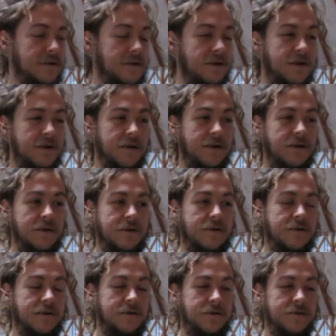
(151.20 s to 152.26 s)
I
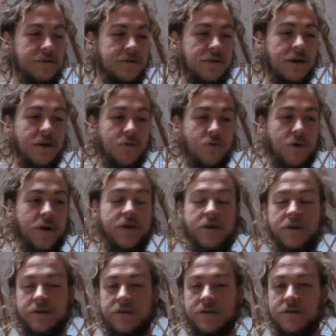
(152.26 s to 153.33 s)
got
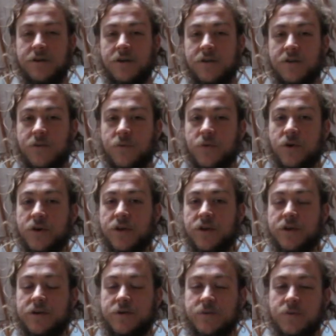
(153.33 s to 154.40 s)
ready to get the wood
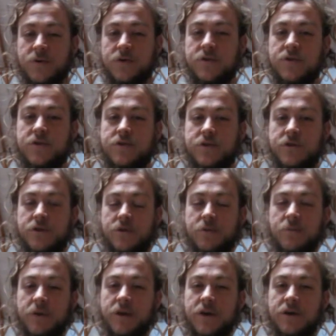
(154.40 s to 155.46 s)
in, which took
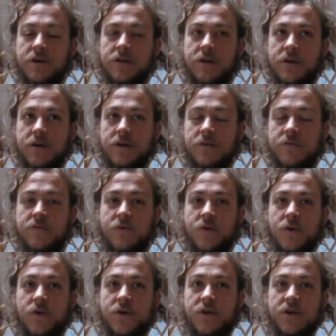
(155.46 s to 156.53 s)
about uh,
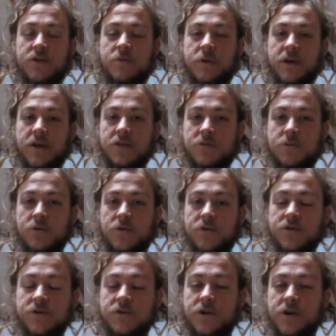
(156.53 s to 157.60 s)
four dustpans worth of
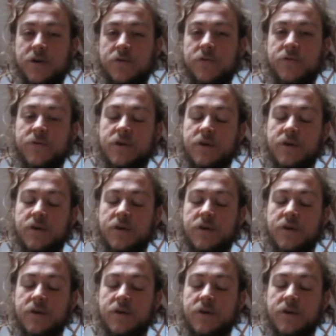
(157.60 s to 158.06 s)
stuff.